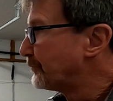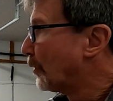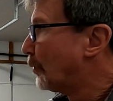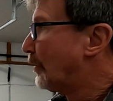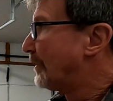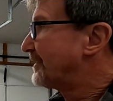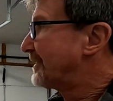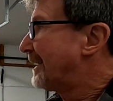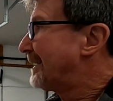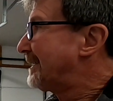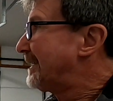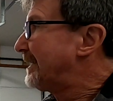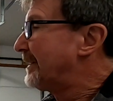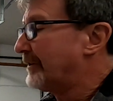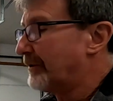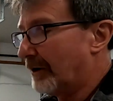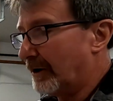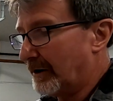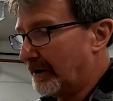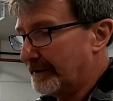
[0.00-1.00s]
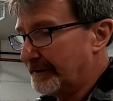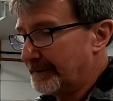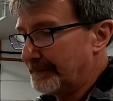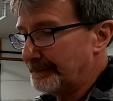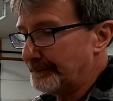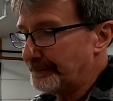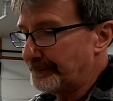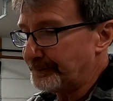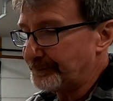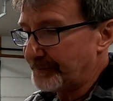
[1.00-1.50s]
once I get it
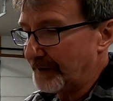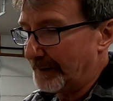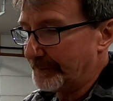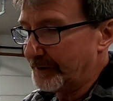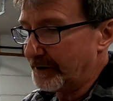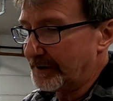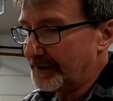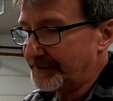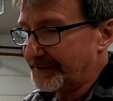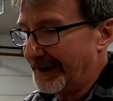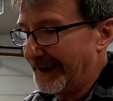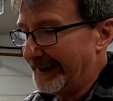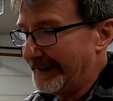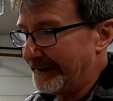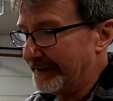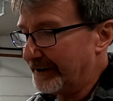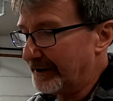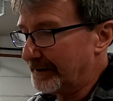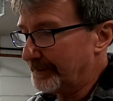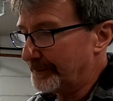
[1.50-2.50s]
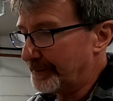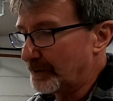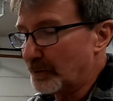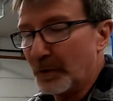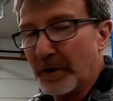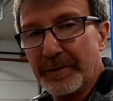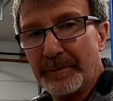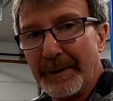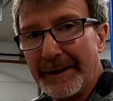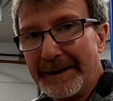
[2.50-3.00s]
on, I'm gonna tighten it up
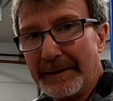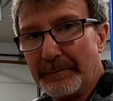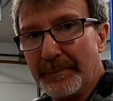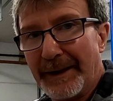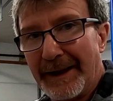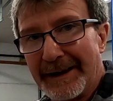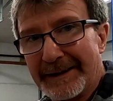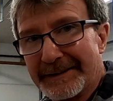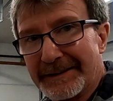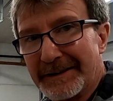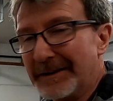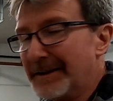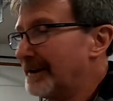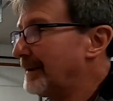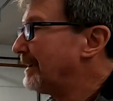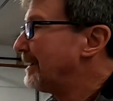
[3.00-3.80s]
with my impact